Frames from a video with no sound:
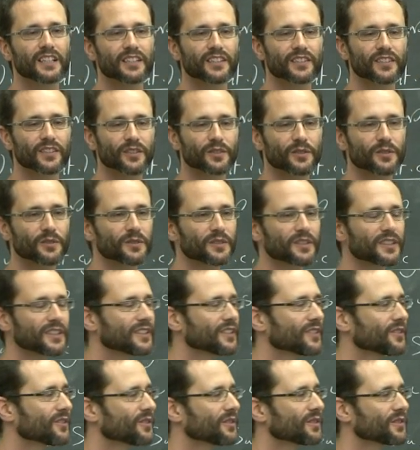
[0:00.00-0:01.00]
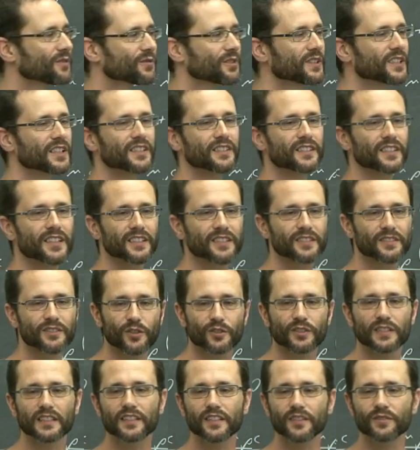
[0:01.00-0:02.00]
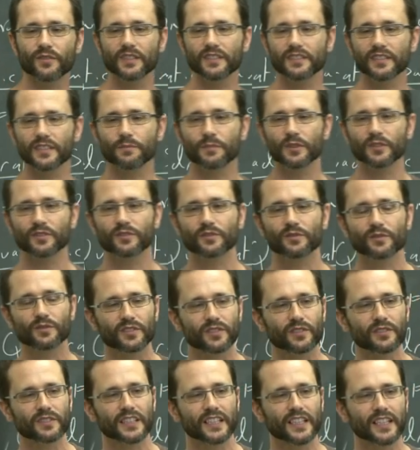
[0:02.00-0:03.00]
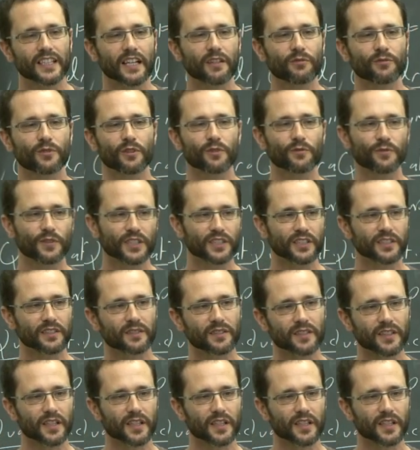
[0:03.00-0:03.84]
So, the, you know, if the, the total degree is at most two, so they can have coefficient.